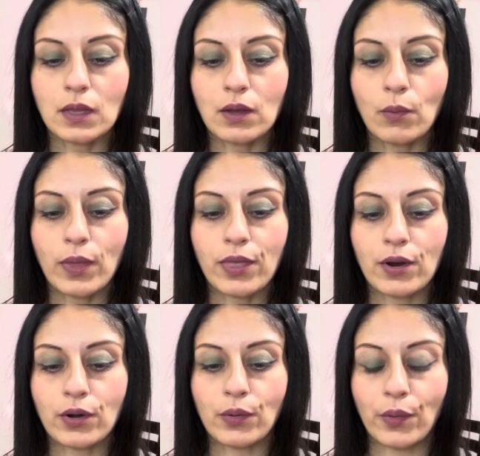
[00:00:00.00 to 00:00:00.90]
with
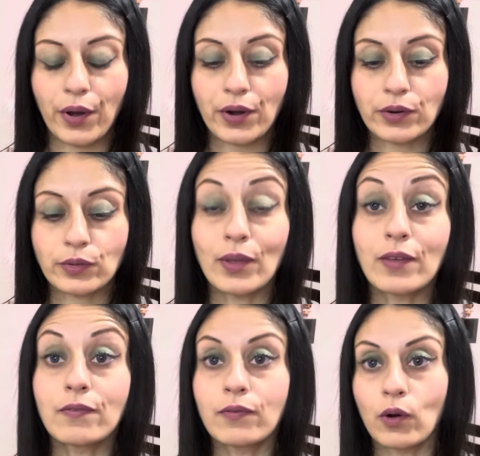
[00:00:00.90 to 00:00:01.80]
her career, to
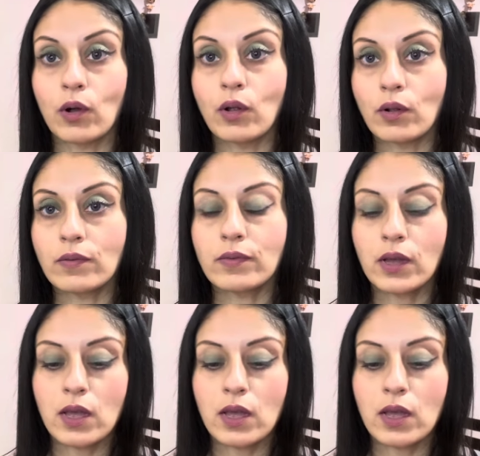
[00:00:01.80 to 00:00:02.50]
evolve